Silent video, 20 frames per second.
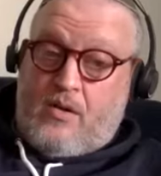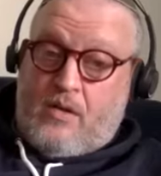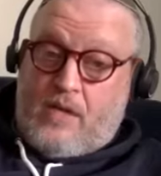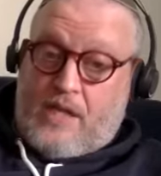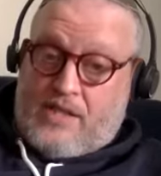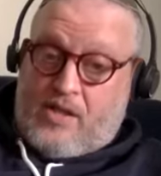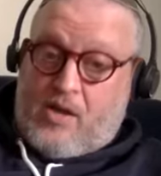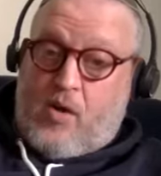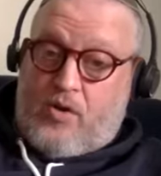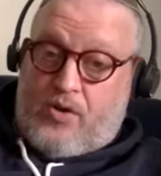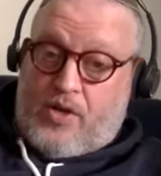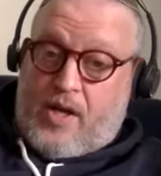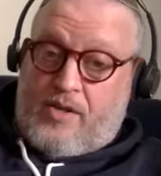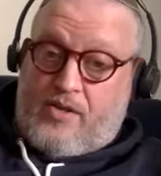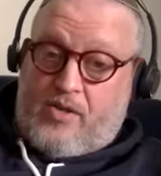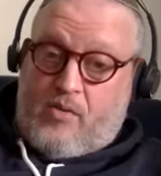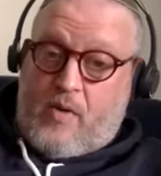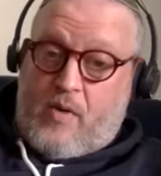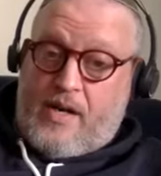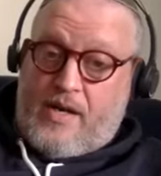Let's hold
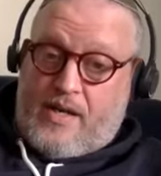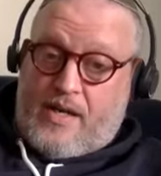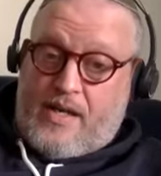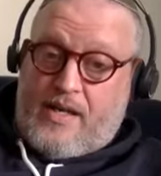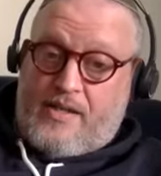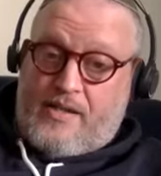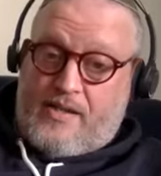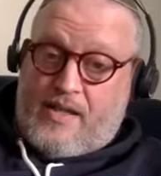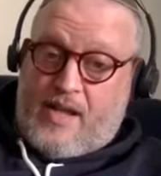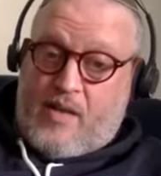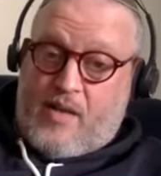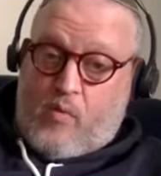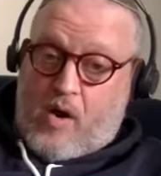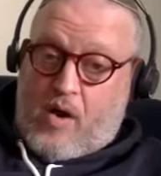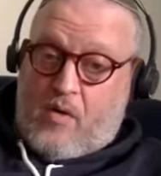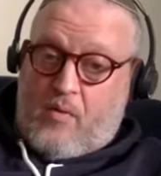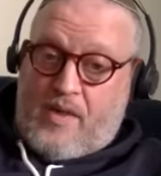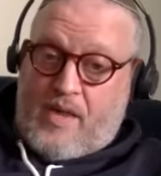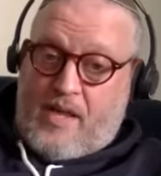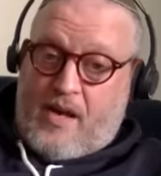on to what it is and then
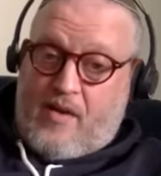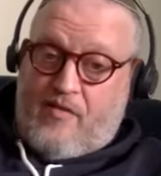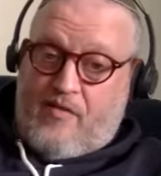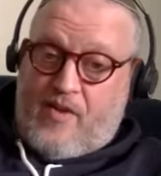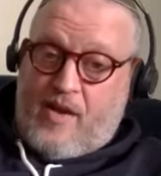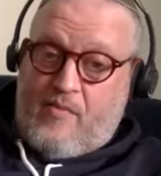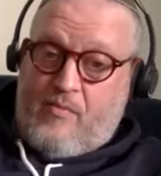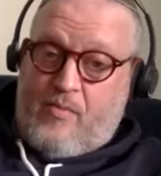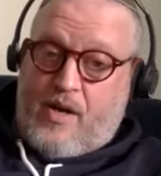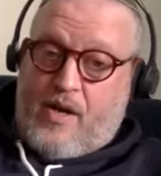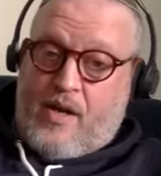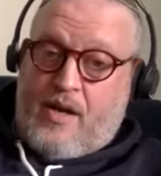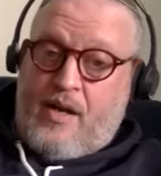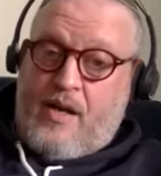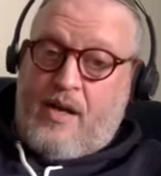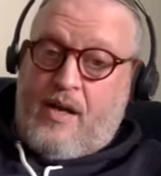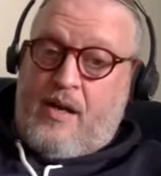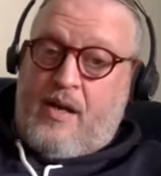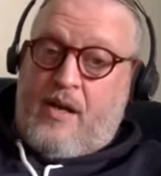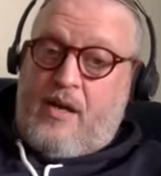work within our framework.
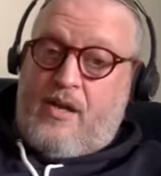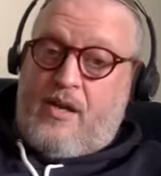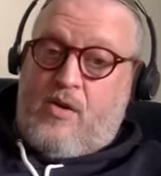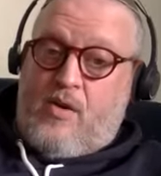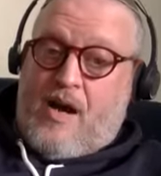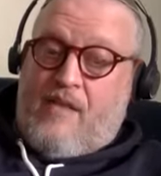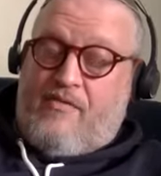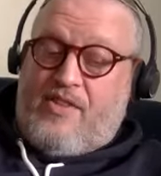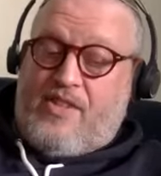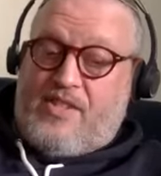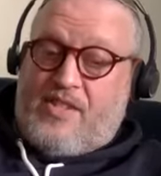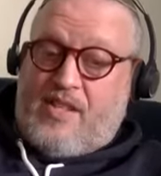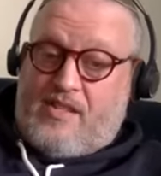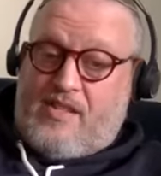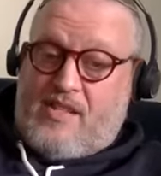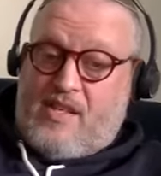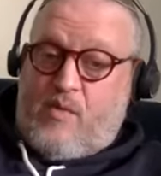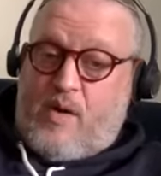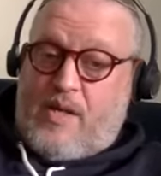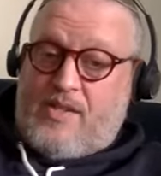You have the
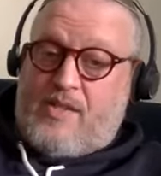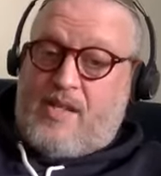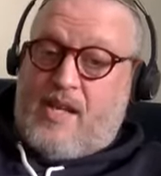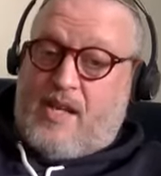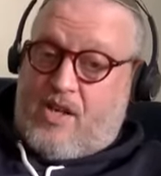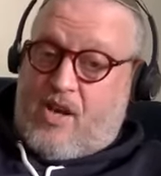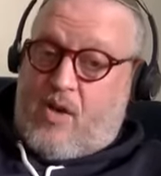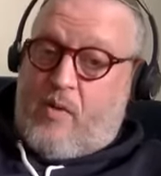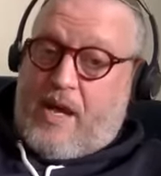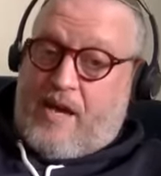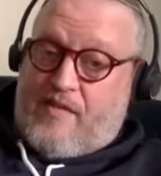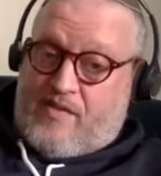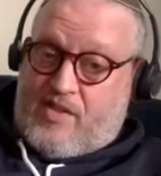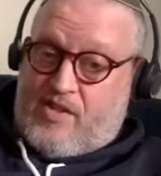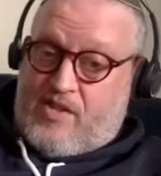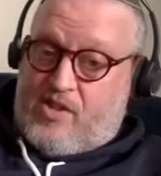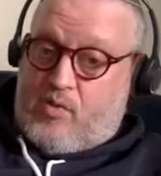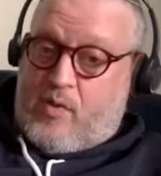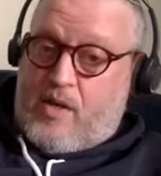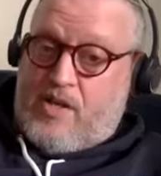61 saying, no, we have
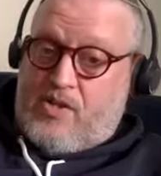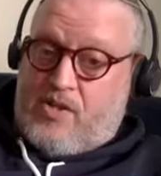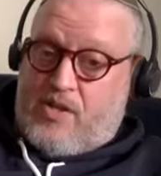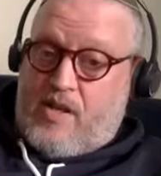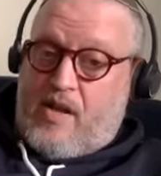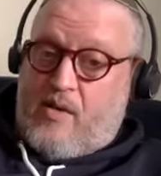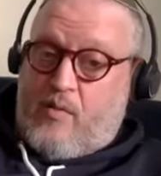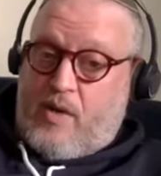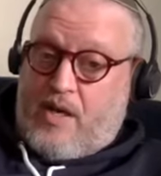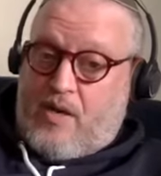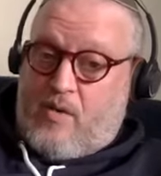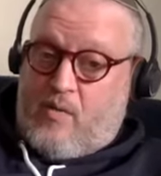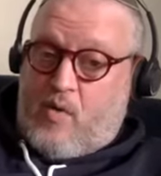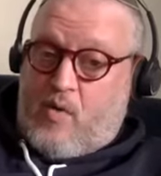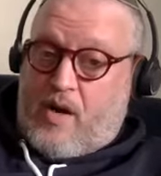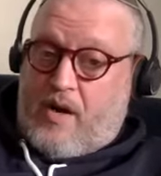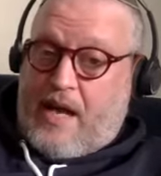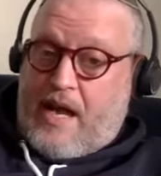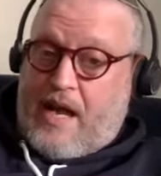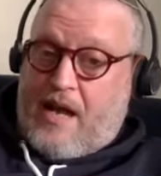to switch so that we can
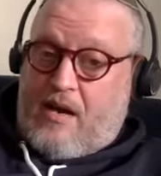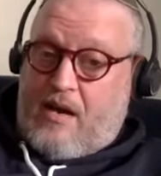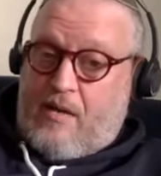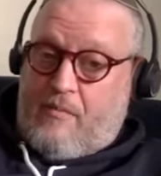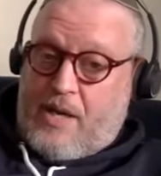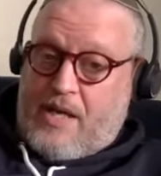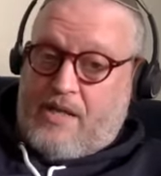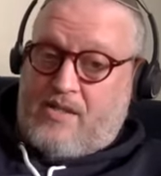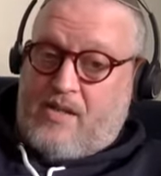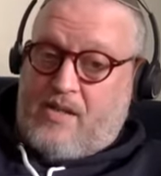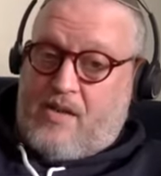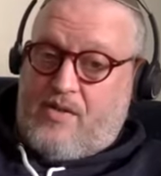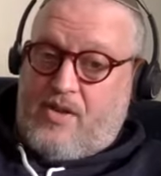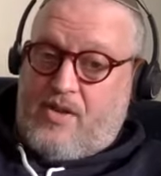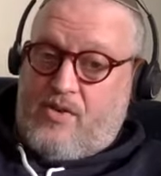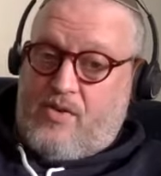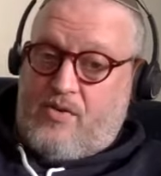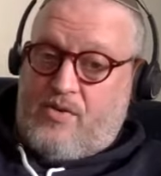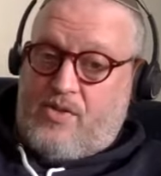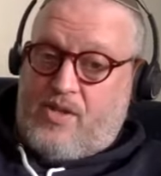work out based on the
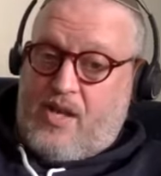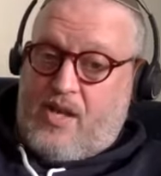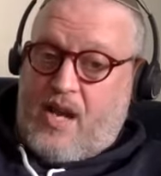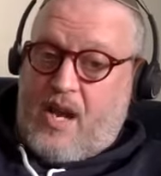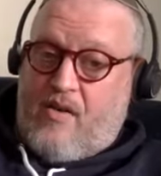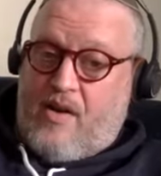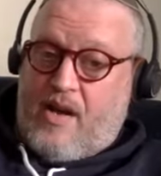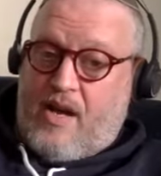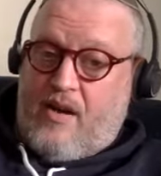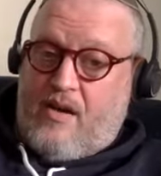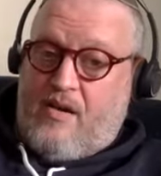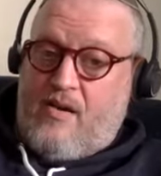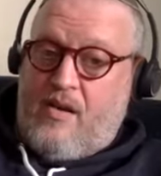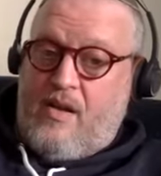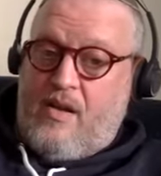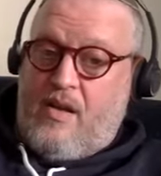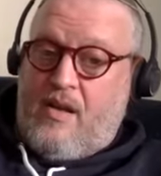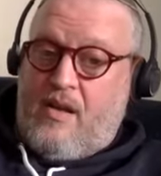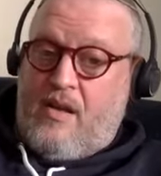new scenario.